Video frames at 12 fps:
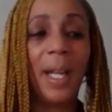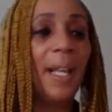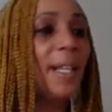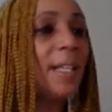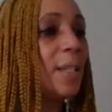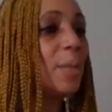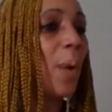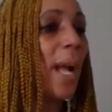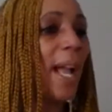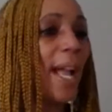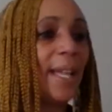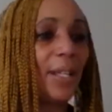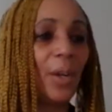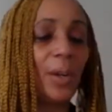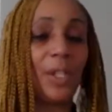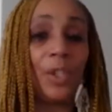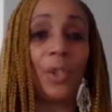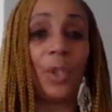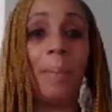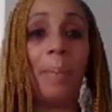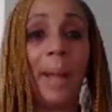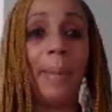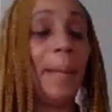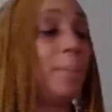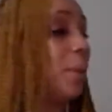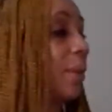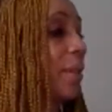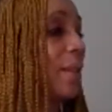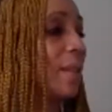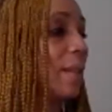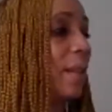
This is why I encourage you to go buy my books.